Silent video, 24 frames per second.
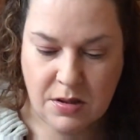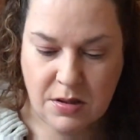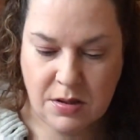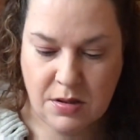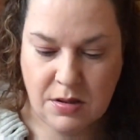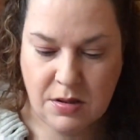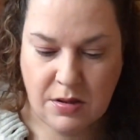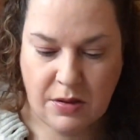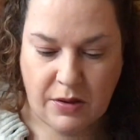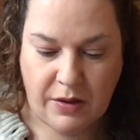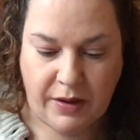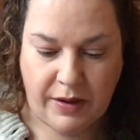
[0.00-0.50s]

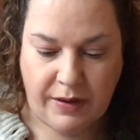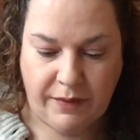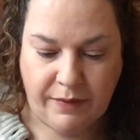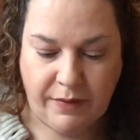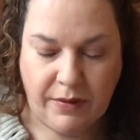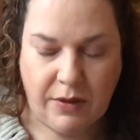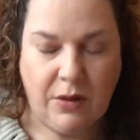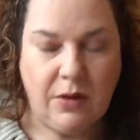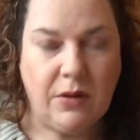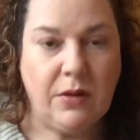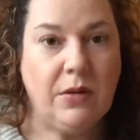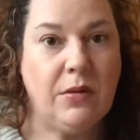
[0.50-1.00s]
Sorry, I haven't
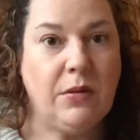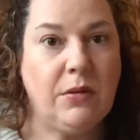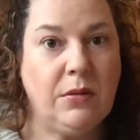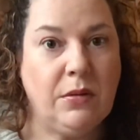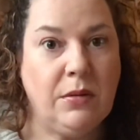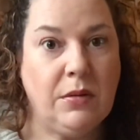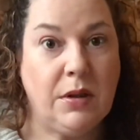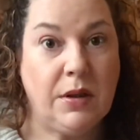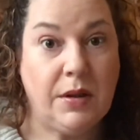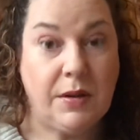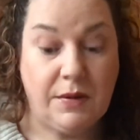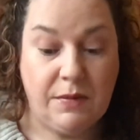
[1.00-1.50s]
got all
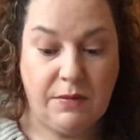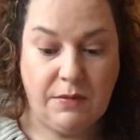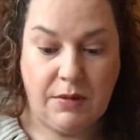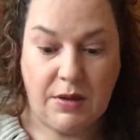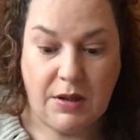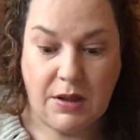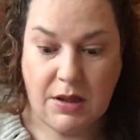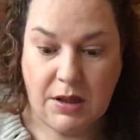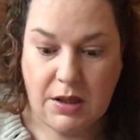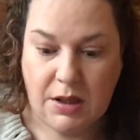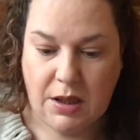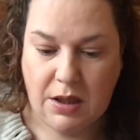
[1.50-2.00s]
this
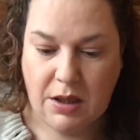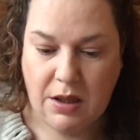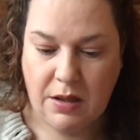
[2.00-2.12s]
ready.